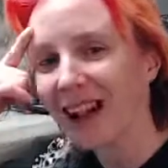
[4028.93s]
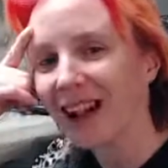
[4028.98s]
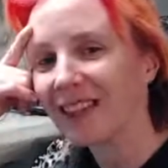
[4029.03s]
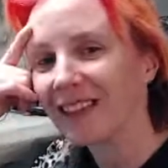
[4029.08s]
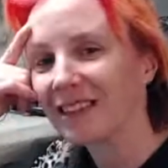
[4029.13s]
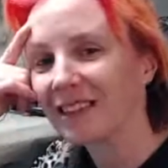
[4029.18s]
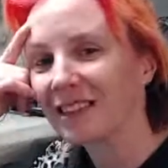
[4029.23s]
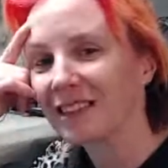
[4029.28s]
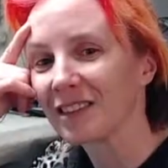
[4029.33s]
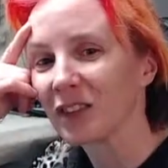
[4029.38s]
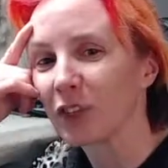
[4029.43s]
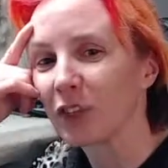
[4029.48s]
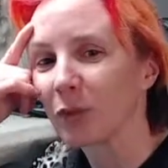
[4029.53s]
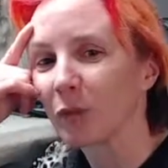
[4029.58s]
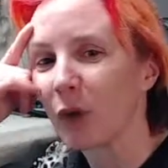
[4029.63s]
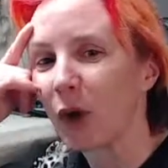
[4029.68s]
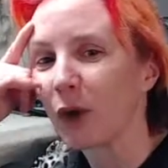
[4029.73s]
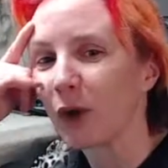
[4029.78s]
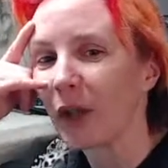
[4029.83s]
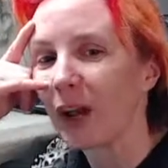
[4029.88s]
This is going to
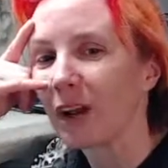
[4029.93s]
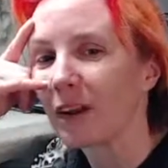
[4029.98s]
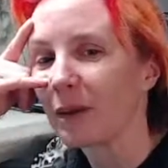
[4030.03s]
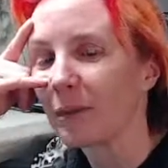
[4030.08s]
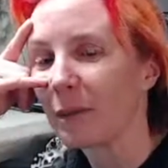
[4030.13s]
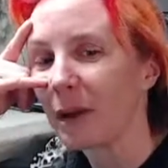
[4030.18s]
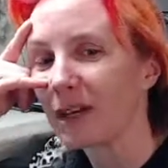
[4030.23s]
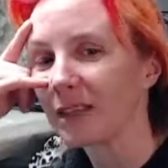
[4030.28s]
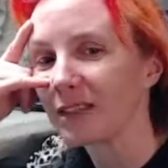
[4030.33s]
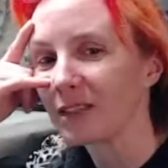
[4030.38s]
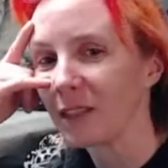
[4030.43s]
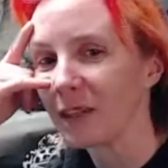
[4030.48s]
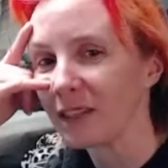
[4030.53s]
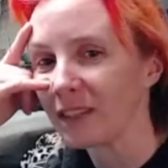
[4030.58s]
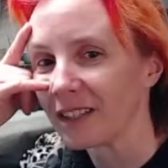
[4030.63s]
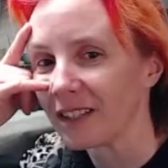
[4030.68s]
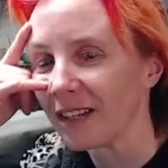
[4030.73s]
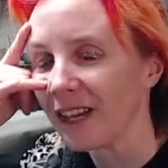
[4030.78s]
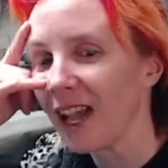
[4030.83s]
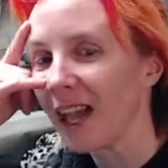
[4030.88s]
go down in
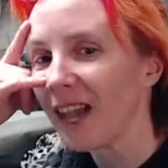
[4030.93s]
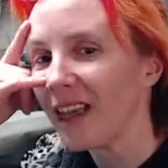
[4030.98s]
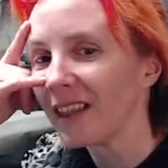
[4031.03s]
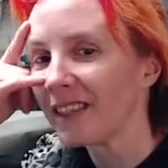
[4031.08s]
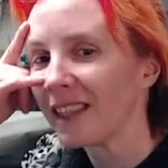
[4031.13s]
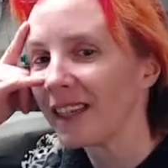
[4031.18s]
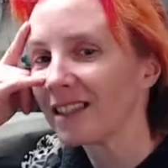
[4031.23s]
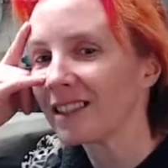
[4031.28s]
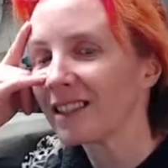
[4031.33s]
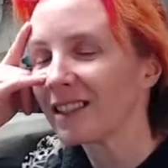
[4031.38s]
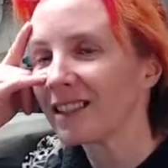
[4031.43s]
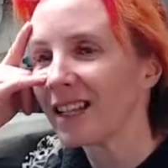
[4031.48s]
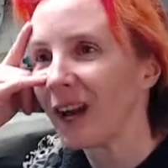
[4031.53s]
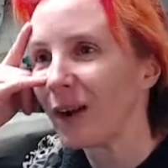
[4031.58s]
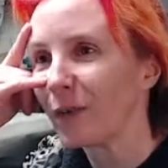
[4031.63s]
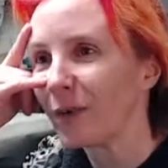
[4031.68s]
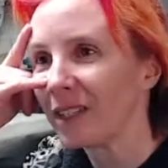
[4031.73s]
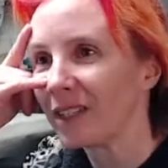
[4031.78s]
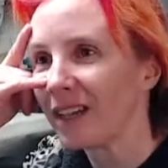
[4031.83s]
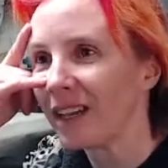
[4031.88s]
posterity. This is
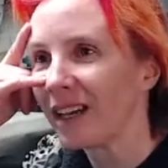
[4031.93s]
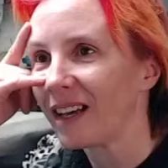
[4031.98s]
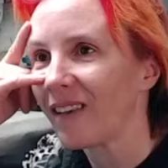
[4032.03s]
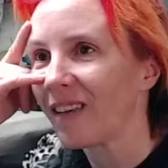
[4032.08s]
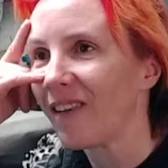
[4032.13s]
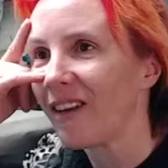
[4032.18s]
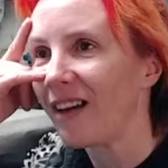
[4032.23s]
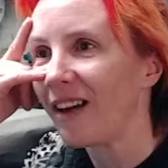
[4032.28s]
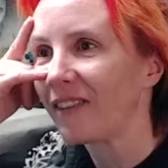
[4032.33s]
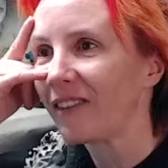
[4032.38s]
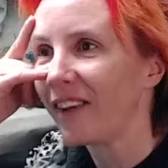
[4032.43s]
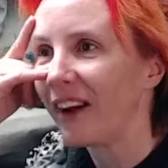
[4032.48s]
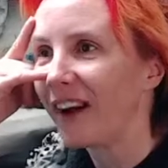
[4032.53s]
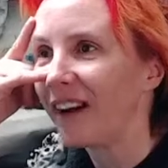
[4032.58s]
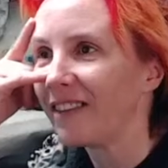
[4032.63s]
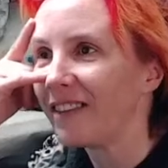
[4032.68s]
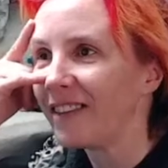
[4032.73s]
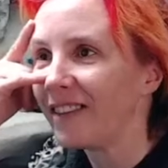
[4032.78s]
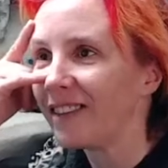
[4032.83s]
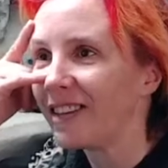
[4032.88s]
how we get off
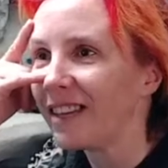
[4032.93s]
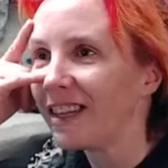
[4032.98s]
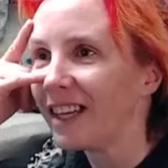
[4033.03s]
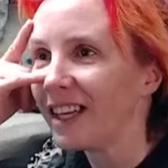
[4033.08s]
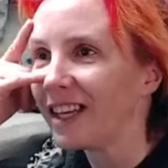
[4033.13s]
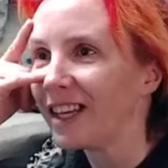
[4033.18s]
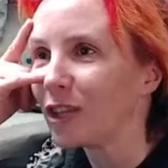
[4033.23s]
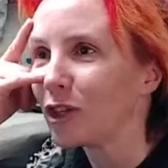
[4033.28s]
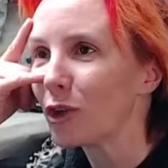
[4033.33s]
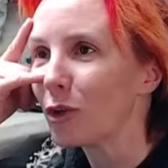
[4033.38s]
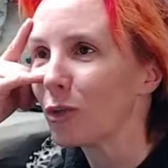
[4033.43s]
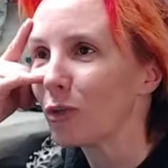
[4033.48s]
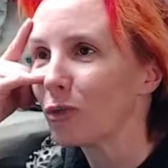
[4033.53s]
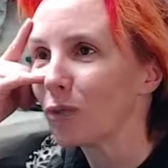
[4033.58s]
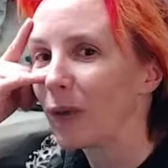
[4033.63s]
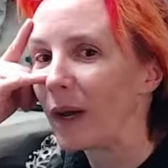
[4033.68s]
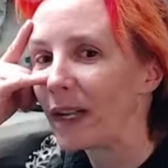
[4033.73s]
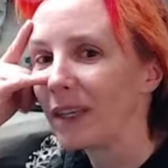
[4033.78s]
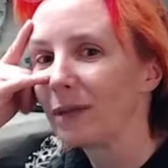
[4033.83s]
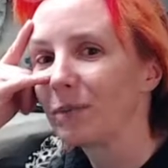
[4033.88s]
on the
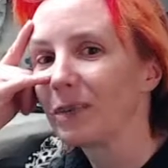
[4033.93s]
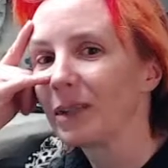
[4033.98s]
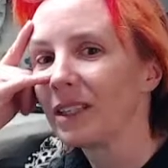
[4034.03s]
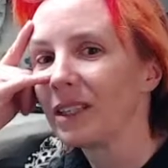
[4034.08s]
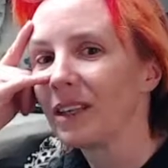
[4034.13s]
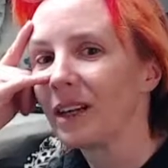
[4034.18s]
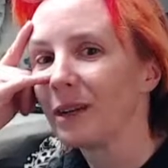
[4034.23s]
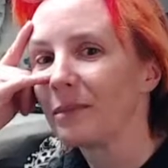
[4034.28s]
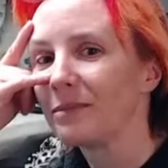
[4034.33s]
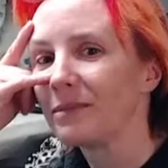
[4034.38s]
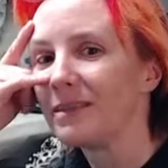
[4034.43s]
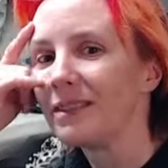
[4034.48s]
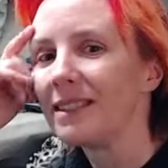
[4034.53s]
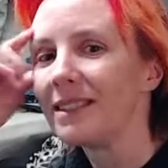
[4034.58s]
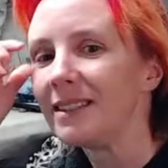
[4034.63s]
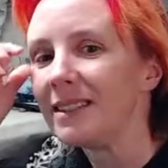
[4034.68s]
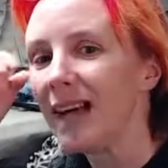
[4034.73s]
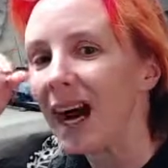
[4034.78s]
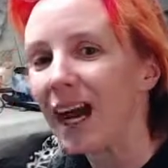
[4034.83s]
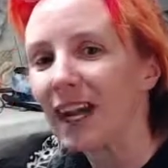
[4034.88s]
incredibly
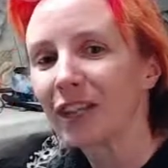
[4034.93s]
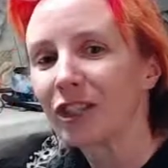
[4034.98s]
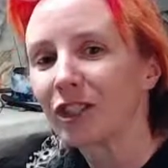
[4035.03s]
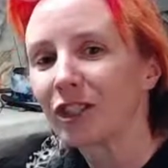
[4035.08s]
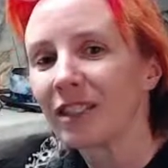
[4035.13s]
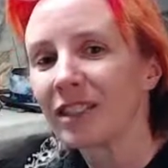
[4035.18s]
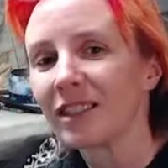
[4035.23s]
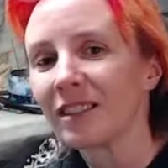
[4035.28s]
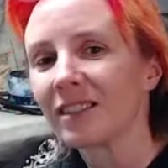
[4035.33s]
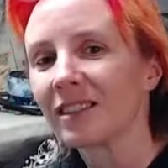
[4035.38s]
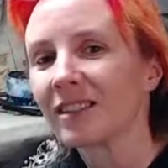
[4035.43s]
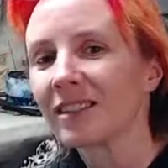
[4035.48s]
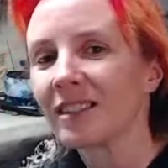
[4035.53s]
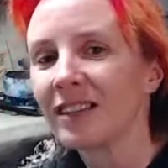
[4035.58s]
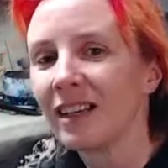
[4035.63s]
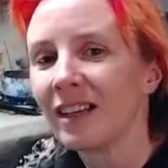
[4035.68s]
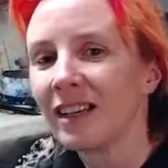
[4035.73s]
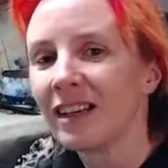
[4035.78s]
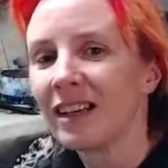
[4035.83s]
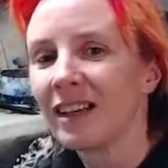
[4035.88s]
obnoxious
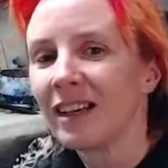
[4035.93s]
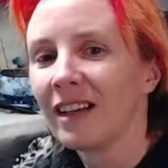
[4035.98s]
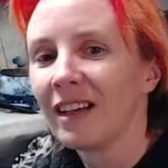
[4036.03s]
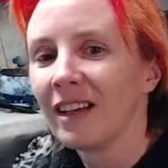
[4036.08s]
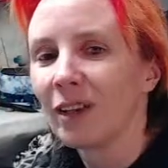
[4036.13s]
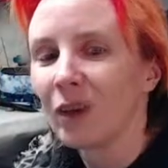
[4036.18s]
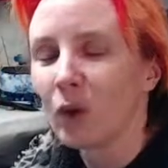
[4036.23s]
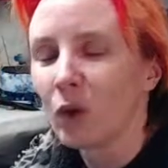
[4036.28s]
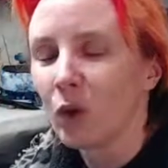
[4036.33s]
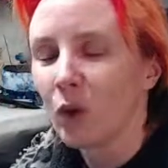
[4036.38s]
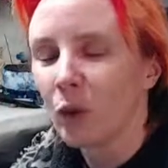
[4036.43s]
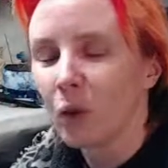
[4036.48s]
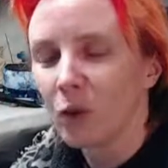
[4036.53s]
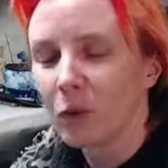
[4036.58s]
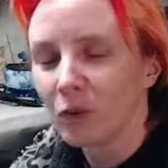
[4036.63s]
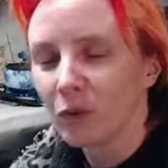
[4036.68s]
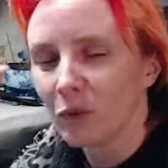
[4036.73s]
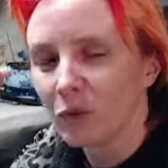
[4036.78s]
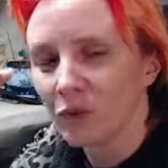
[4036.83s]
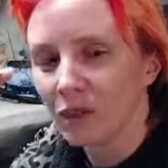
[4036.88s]

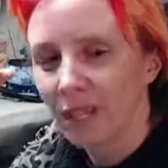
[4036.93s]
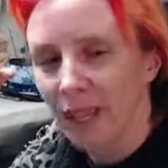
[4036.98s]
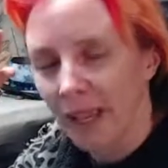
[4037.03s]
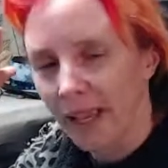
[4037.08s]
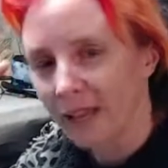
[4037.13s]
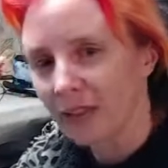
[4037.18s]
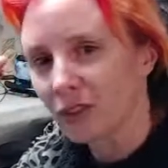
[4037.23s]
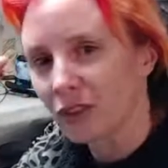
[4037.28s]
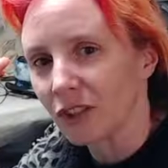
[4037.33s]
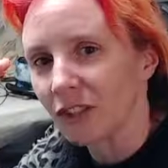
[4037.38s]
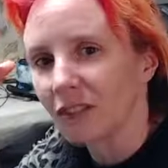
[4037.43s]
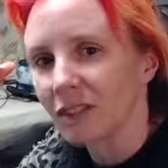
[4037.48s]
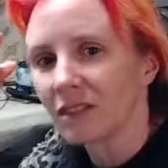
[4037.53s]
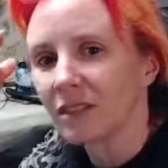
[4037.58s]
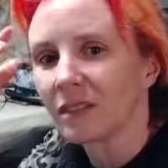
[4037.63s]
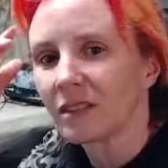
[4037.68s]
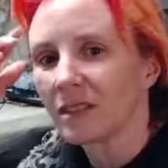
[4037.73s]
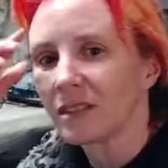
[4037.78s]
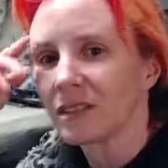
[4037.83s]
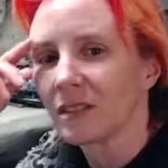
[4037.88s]

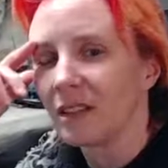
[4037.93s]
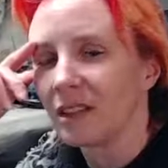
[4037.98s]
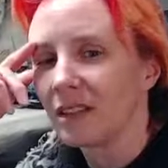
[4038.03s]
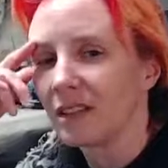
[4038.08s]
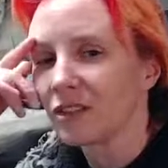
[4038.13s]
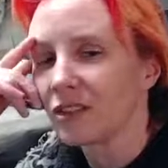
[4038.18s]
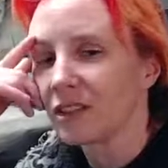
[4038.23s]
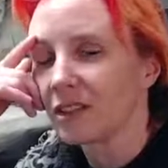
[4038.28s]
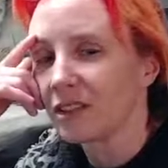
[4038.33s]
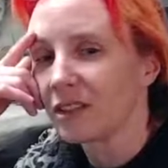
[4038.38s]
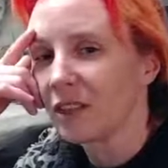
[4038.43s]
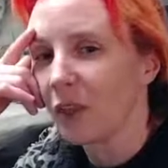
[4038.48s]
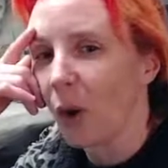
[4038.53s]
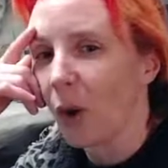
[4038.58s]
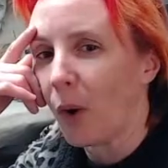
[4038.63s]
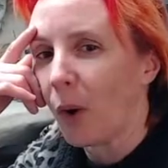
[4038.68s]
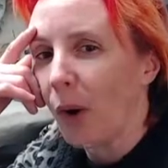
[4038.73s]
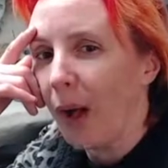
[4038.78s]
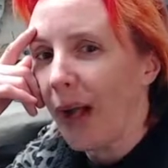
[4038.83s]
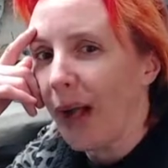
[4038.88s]
tangents that just
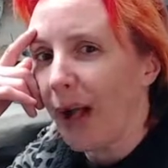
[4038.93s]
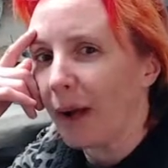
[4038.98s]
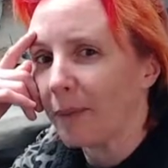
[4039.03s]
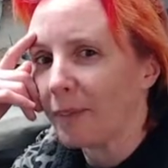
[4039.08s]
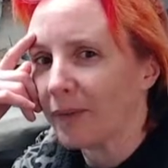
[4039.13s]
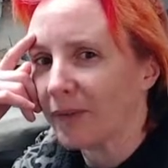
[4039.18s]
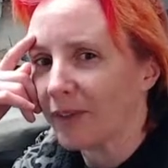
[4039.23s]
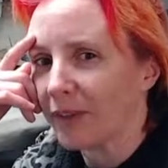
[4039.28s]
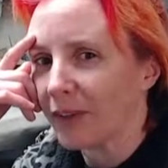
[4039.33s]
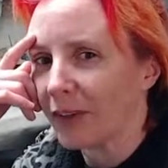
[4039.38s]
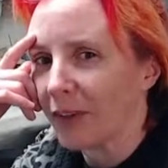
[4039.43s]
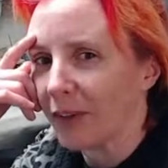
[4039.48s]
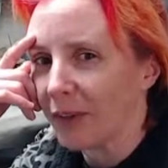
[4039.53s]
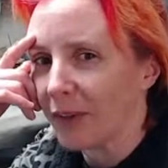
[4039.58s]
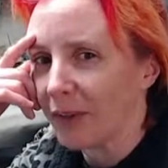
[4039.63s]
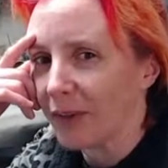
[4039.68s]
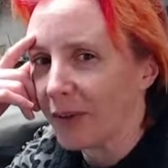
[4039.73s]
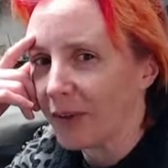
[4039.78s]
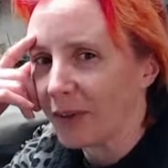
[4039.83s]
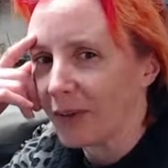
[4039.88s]
go
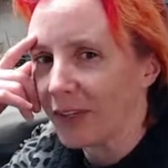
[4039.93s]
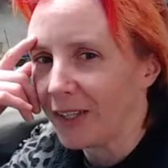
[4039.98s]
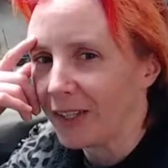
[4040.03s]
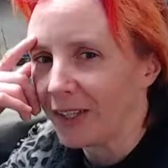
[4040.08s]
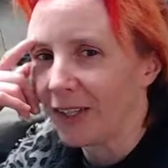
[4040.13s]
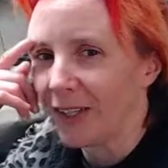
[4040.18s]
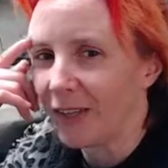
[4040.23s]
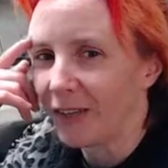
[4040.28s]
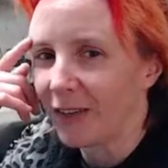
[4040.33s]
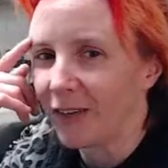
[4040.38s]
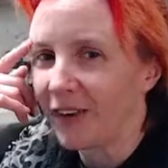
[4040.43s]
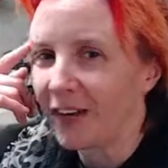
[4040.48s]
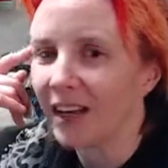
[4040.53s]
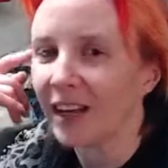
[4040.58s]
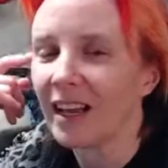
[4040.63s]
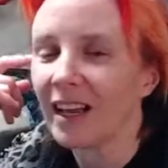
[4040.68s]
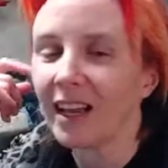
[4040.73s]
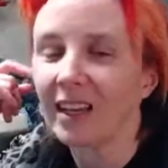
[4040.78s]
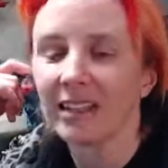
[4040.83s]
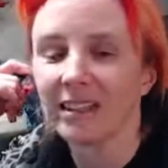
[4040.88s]
absolutely nowhere.
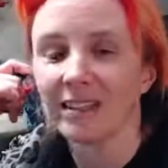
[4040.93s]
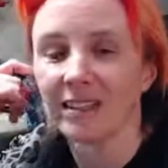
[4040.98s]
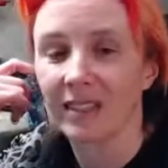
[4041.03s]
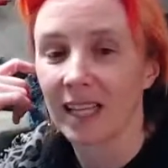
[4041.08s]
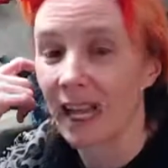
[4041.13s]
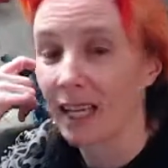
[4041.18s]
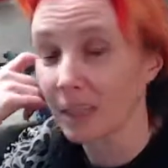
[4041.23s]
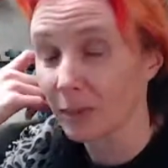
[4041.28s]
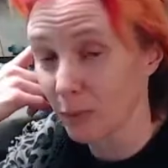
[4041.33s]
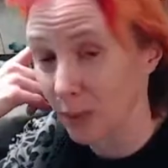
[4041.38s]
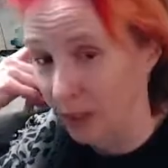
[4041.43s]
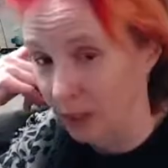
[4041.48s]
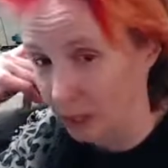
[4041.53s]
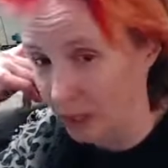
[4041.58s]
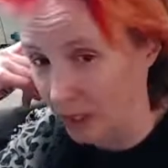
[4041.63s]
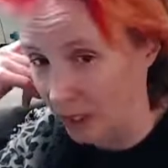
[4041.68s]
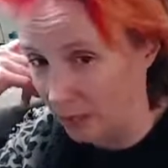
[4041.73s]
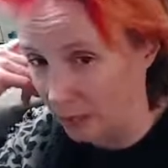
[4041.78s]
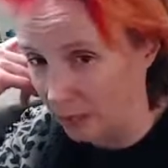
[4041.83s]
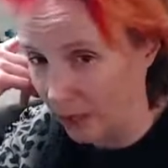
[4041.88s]
And Scott's
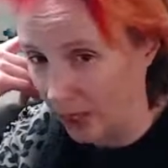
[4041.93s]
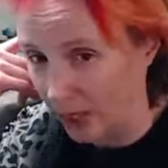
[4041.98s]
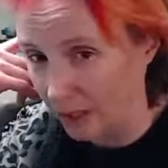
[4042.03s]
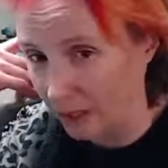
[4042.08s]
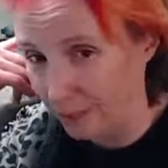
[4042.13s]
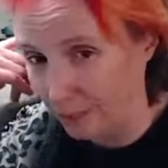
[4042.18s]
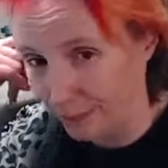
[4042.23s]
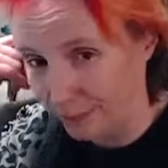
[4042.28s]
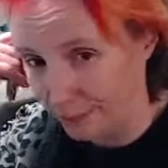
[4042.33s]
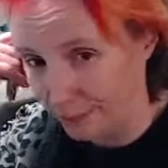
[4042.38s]
probably in bed